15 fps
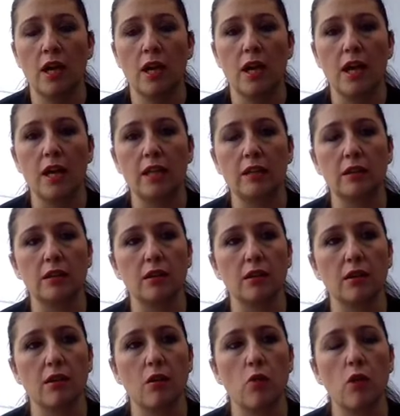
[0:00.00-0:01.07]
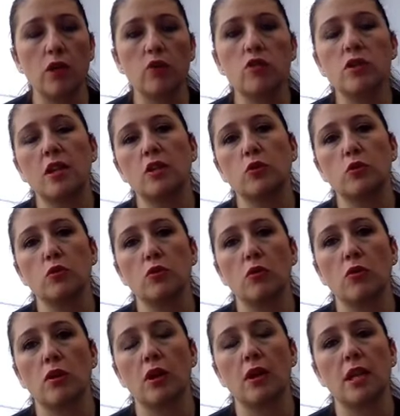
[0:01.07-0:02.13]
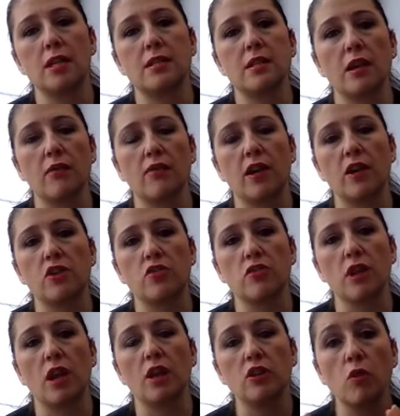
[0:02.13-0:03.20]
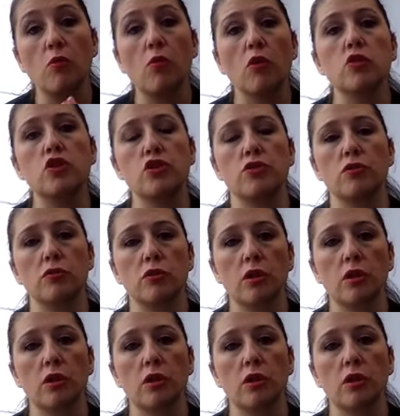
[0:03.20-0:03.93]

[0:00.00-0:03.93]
And when you say to, let's say, a factory, I don't want you,